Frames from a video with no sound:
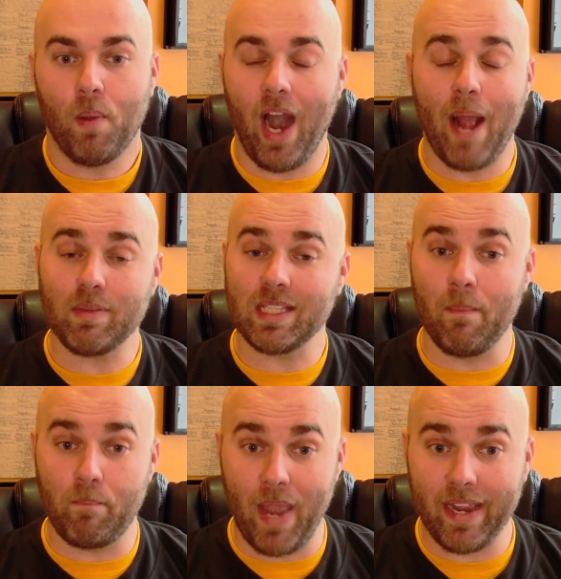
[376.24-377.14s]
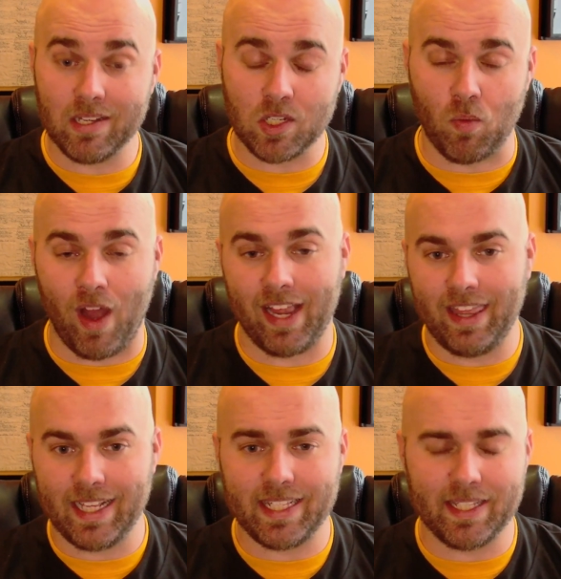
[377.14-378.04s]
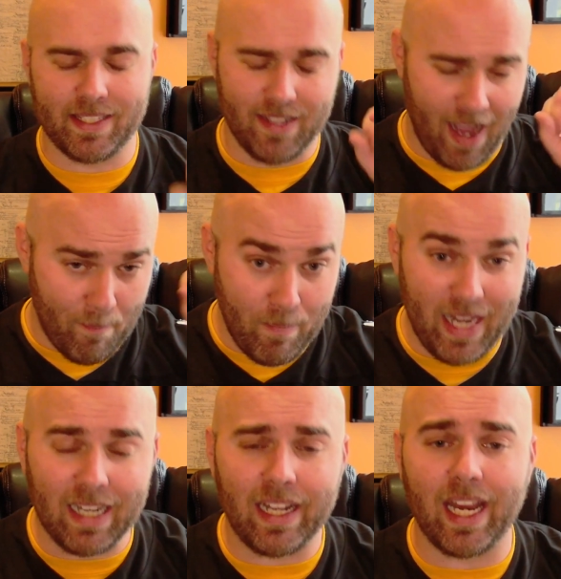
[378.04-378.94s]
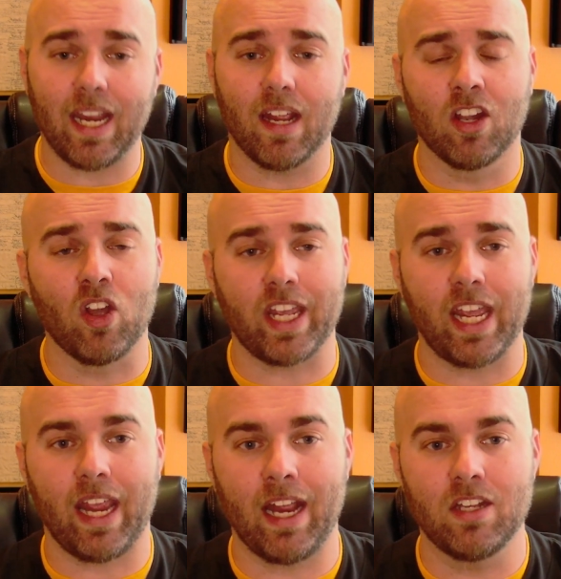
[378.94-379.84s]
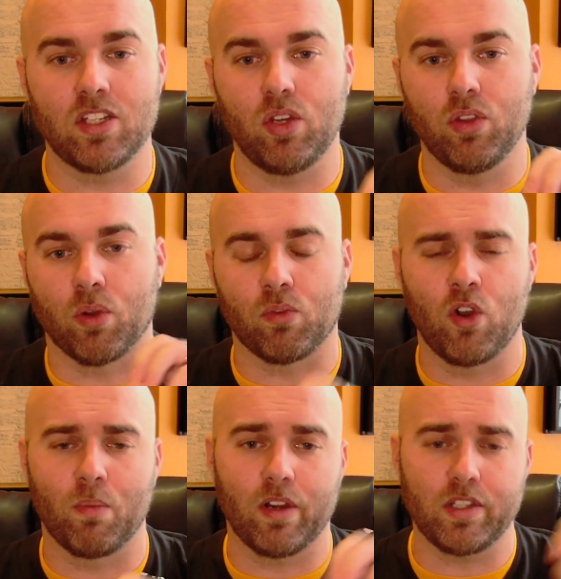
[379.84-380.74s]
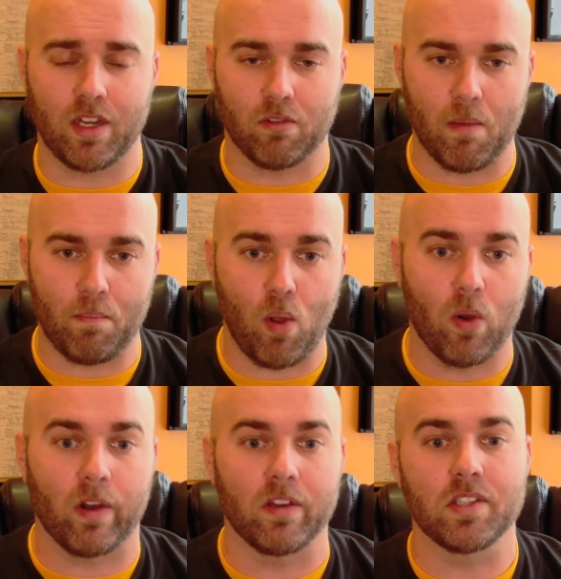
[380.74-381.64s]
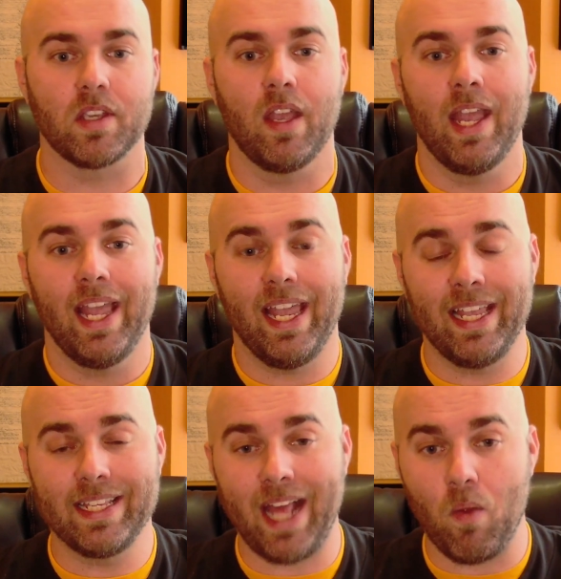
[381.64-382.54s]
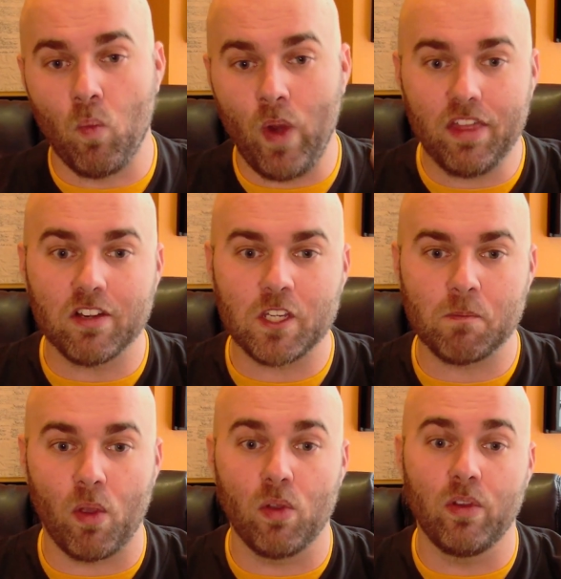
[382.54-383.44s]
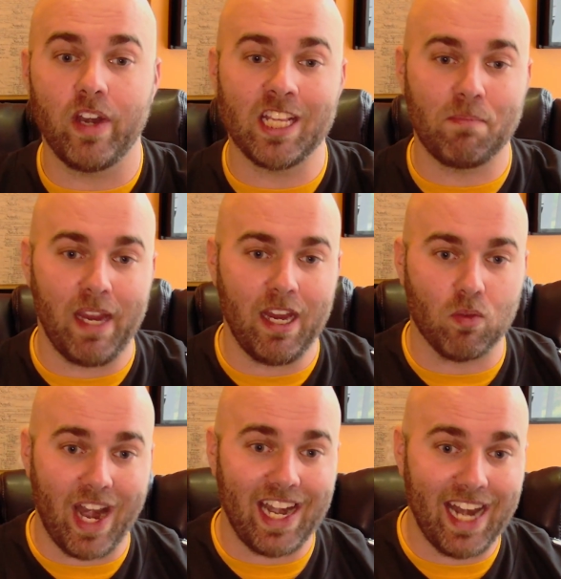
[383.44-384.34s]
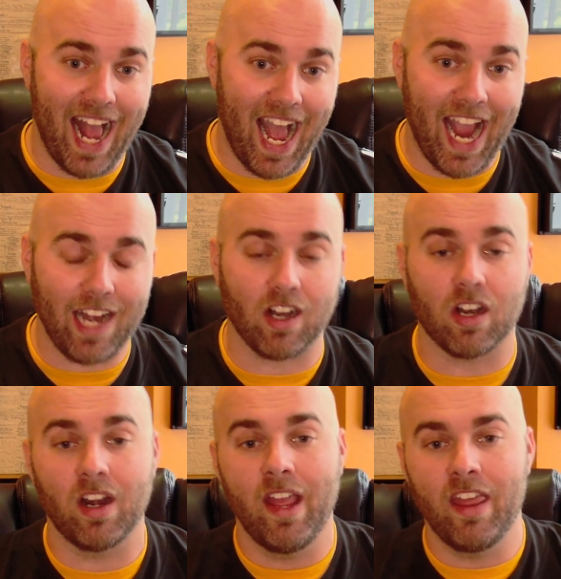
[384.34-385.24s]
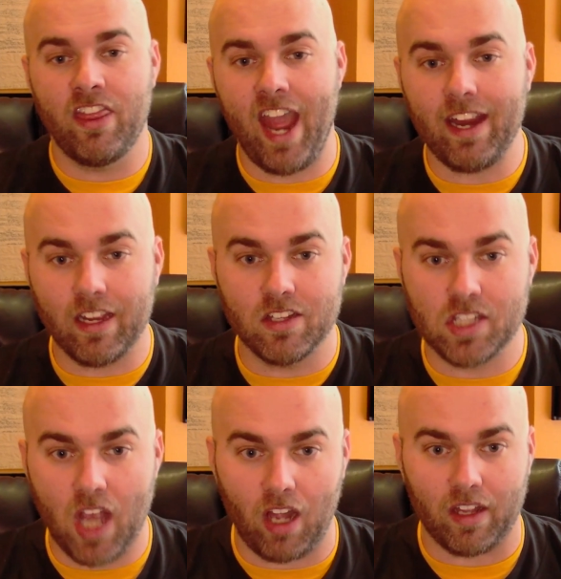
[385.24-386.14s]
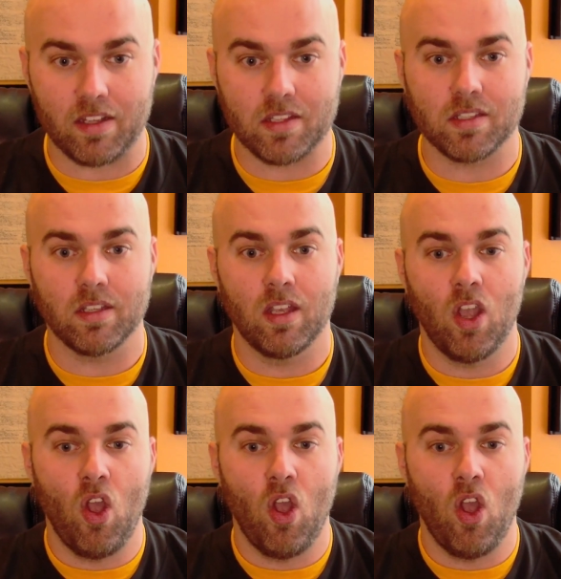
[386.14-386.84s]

Perhaps the biggest one, and this is admittedly looking into the rumors and the reports, is that Witherspoon is being rated higher than Gonzalez.